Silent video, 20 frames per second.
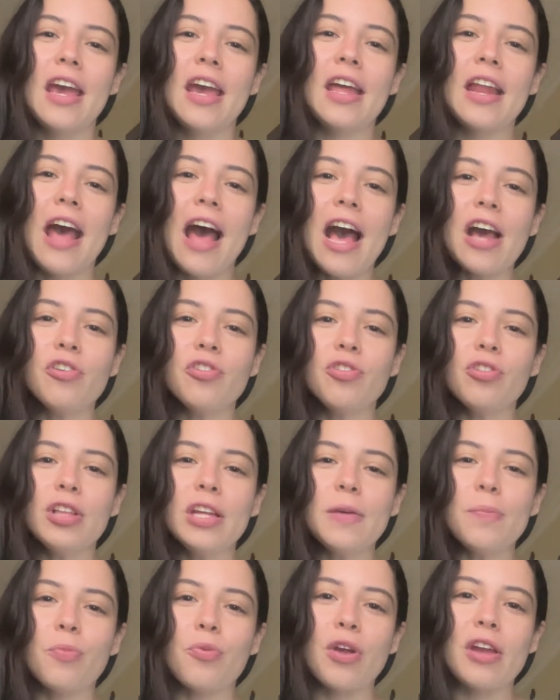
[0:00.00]
it
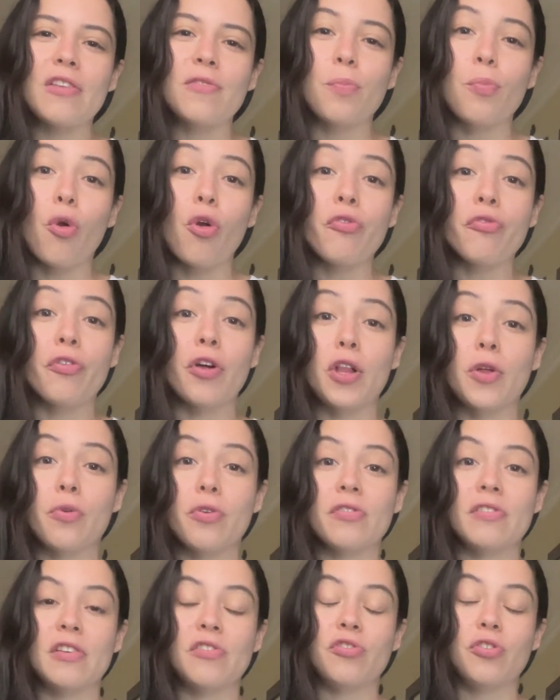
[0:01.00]
actually brings more
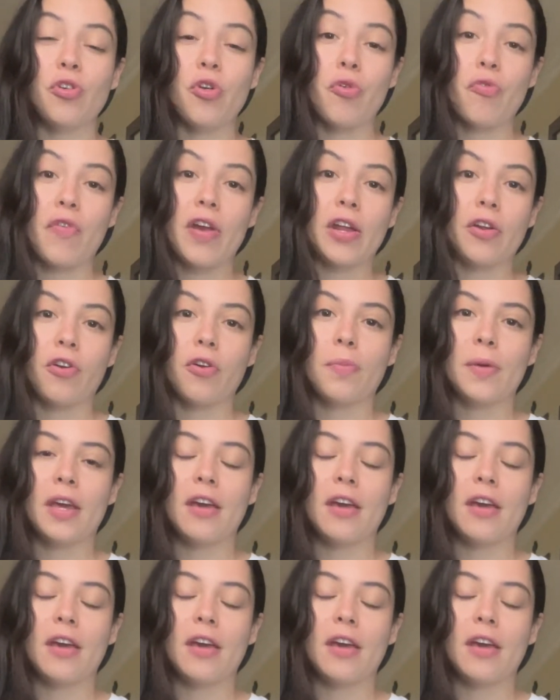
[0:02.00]
followers into your radar,